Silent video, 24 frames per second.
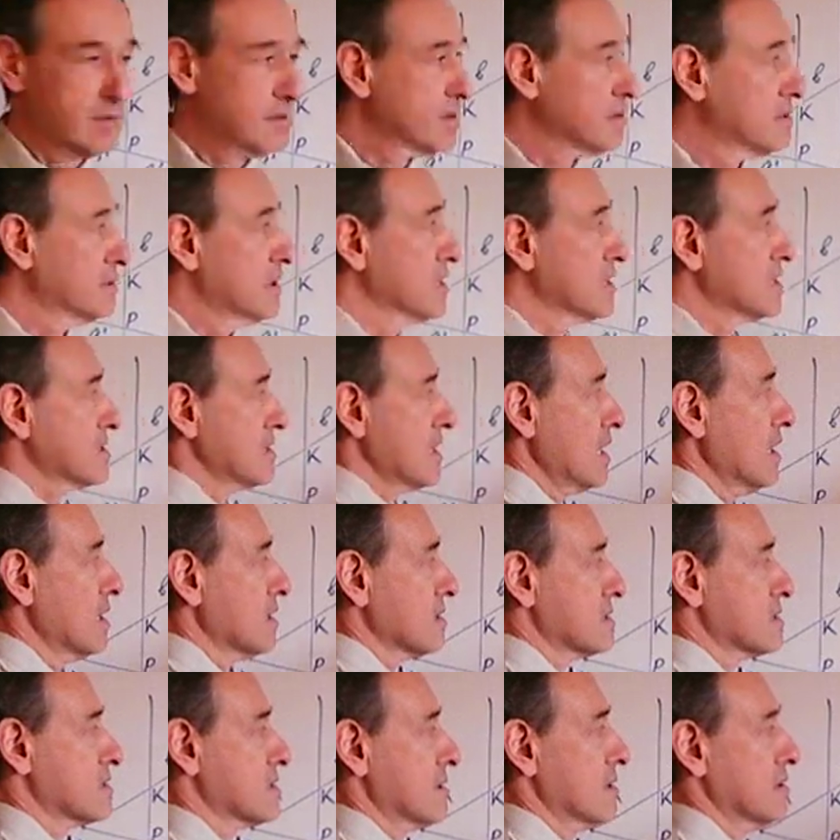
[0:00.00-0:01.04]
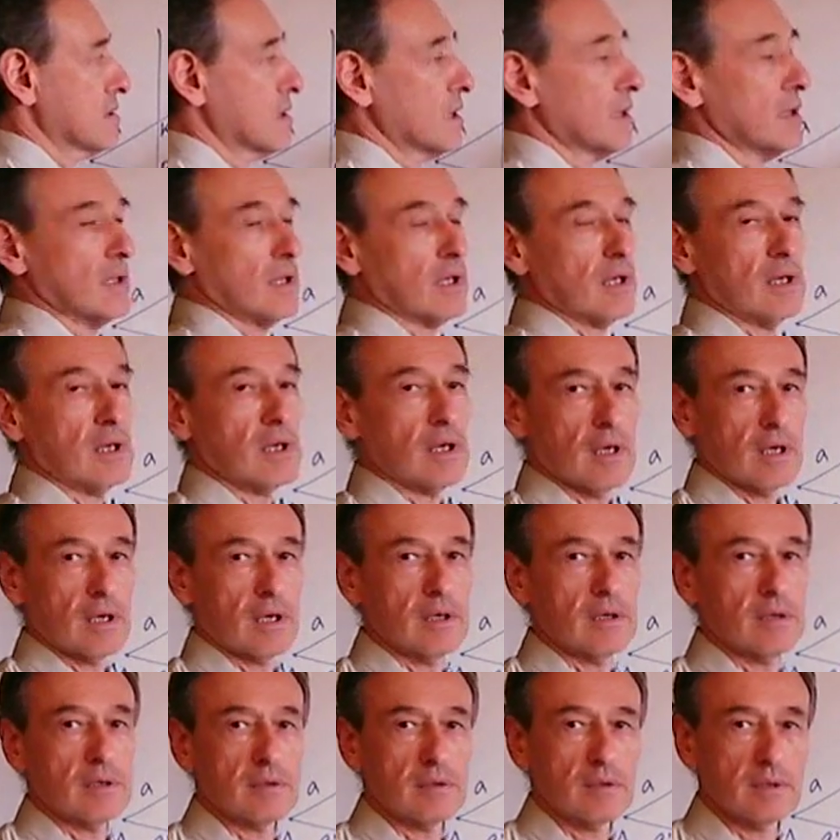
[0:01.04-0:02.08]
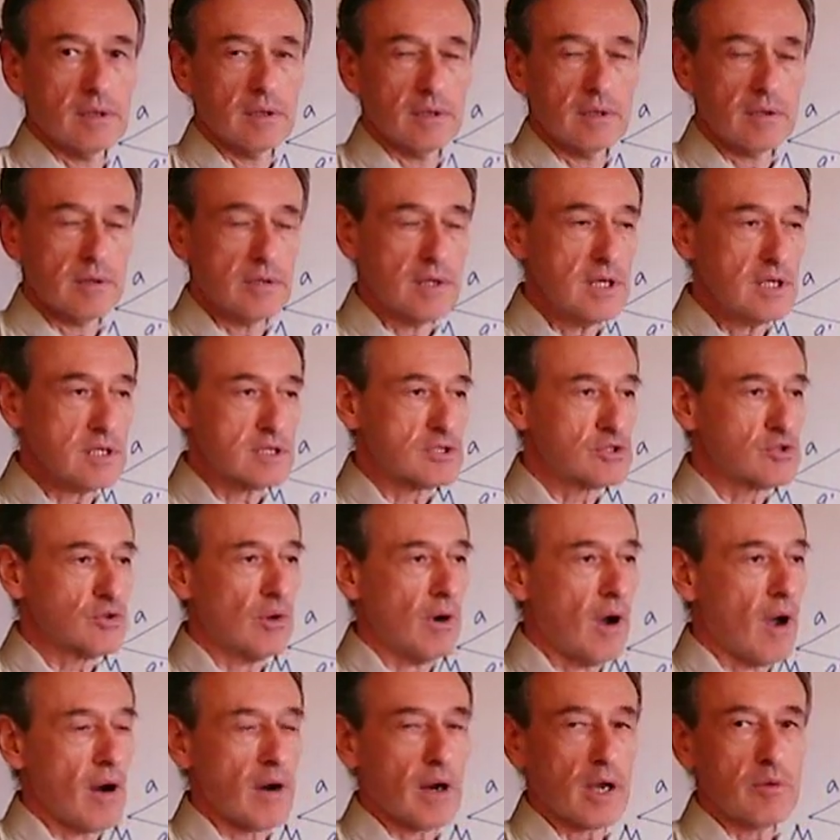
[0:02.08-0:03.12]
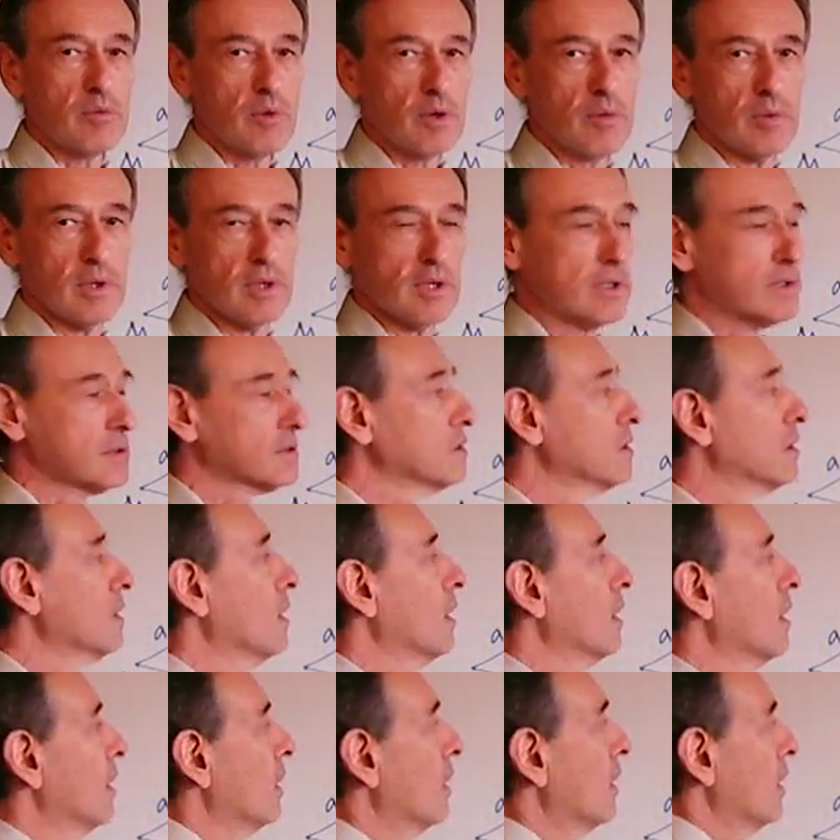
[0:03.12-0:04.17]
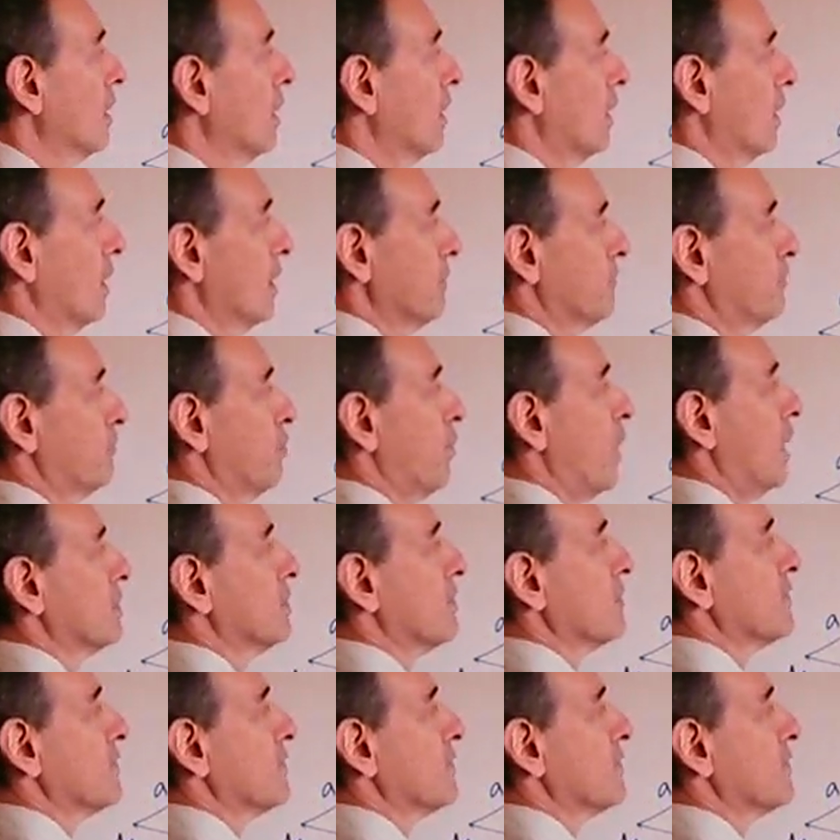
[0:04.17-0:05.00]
this is the, uh, uh, uh, these two are equivalent. Uh, if one of